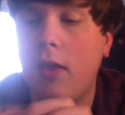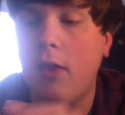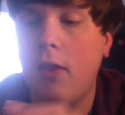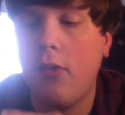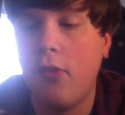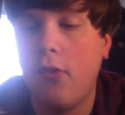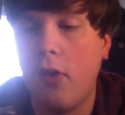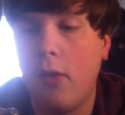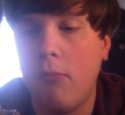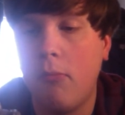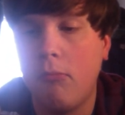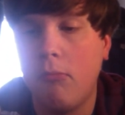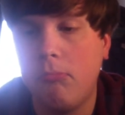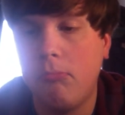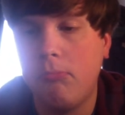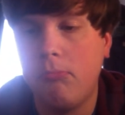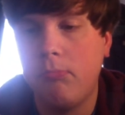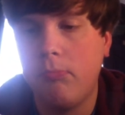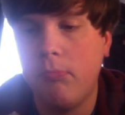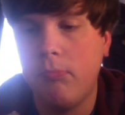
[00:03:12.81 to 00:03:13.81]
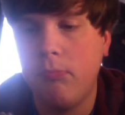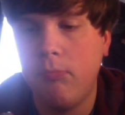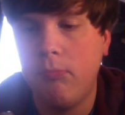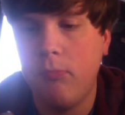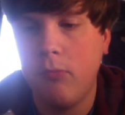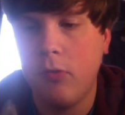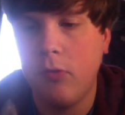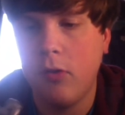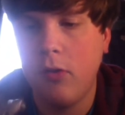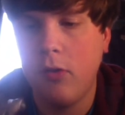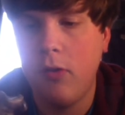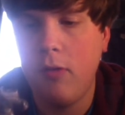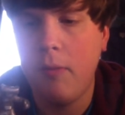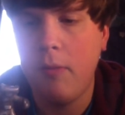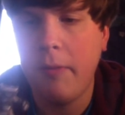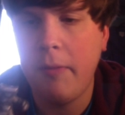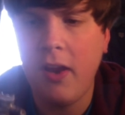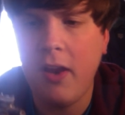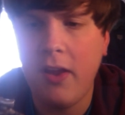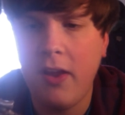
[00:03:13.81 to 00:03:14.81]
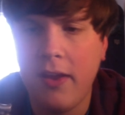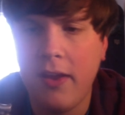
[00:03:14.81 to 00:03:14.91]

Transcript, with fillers: It's um, it, but I like